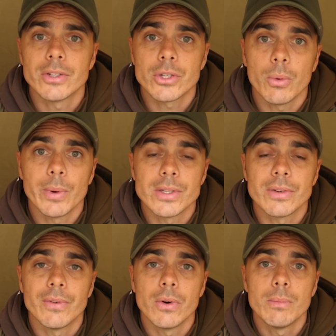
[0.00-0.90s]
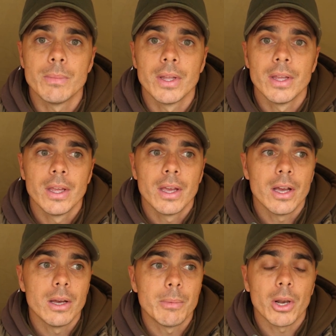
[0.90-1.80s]
It's got winter form,
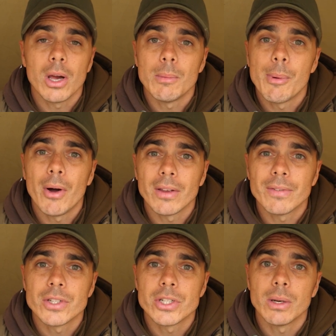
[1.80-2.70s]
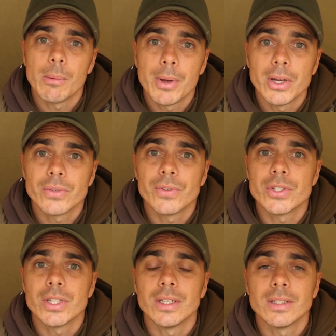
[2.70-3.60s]
but I like my pike fishing, like my perch
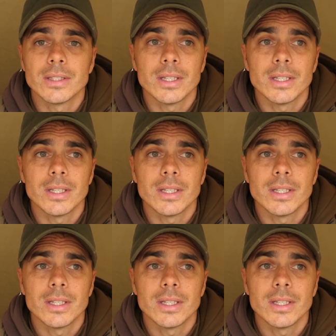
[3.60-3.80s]
fishing,